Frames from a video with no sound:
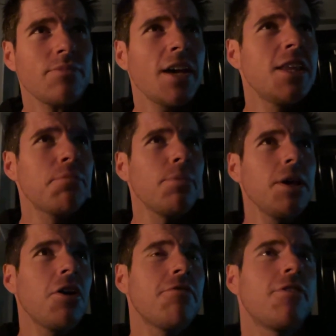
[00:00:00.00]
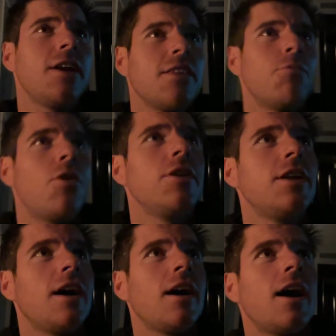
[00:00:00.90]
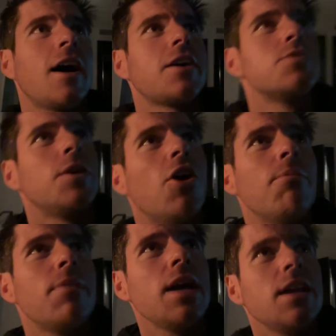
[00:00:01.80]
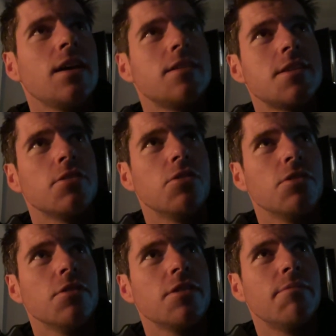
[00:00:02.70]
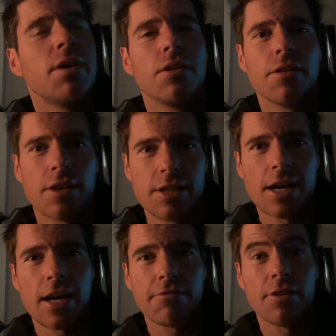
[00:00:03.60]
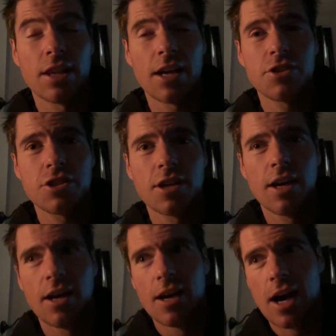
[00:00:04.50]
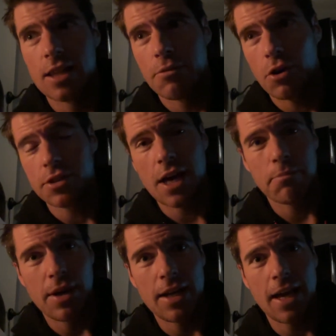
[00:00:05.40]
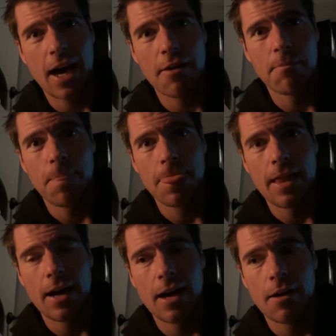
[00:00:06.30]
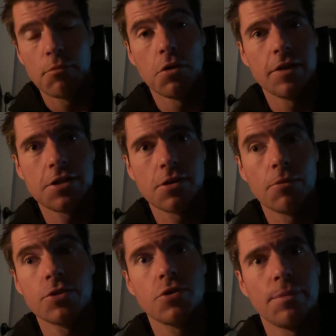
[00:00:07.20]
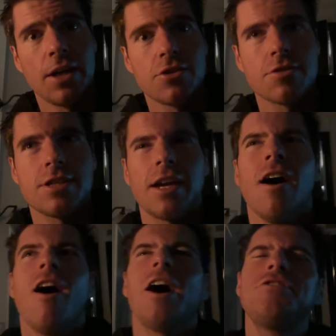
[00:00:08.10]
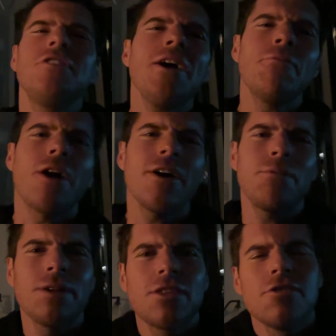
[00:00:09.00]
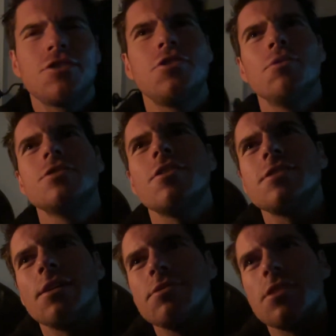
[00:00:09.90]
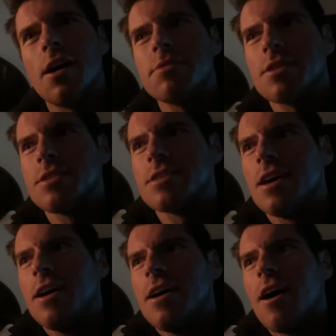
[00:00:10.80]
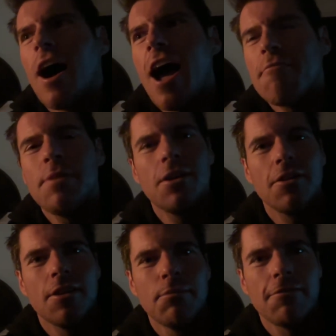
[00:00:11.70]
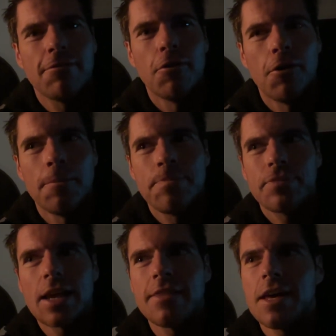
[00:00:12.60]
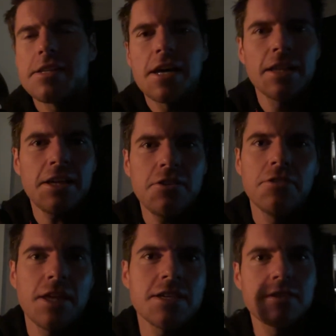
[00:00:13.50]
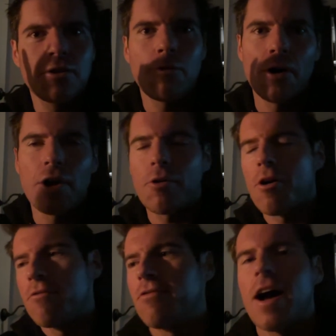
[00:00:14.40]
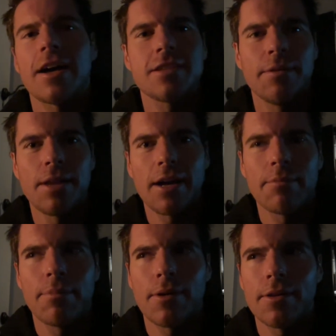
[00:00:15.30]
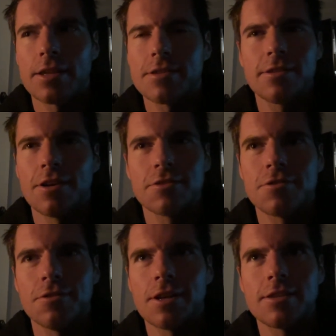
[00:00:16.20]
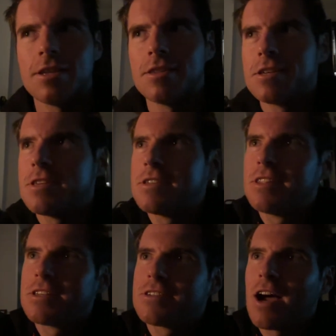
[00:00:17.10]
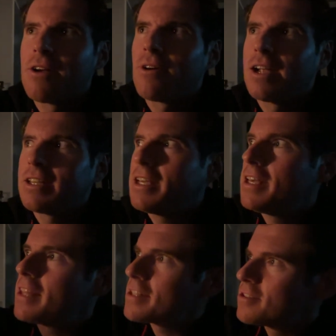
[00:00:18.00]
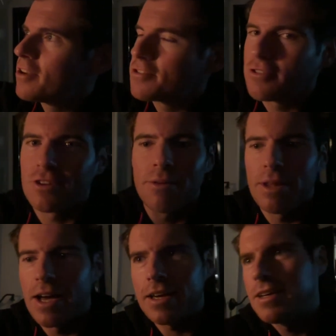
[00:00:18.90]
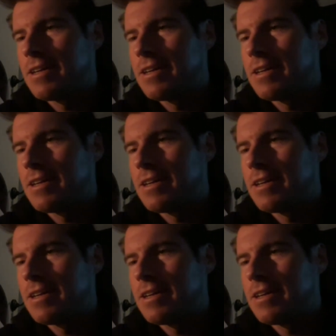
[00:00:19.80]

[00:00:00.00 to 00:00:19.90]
and then probably go for another wander because we're not meeting until middle of the day for lunch, and then we've got that pedicab movie tour, which should be interesting. I do get worried with those tours though sometimes because I have been on them before. And they're telling you these quote unquote facts. I'm like, bro, that's not true. That this isn't the site right here. That's not true. And I'm like,